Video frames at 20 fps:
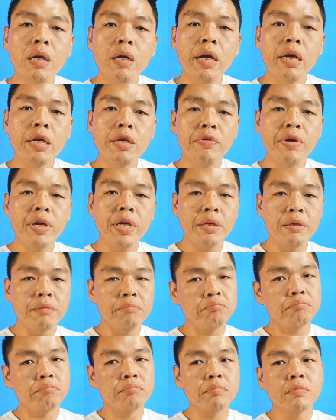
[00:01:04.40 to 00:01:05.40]
anyway,
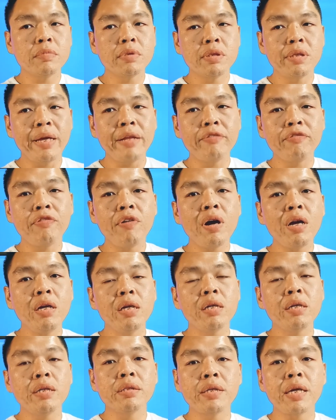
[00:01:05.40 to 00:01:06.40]
that
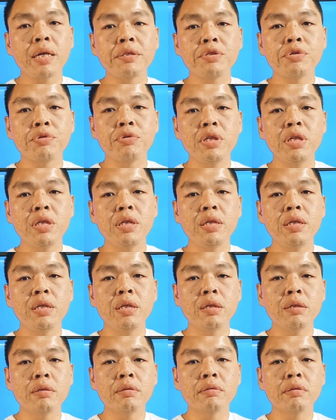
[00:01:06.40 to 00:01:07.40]
fire is
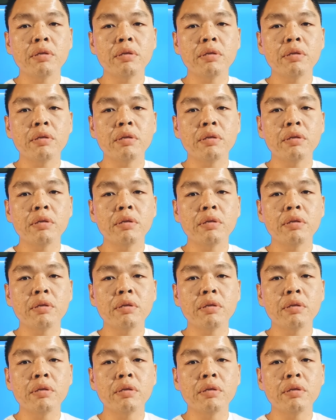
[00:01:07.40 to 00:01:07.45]
actually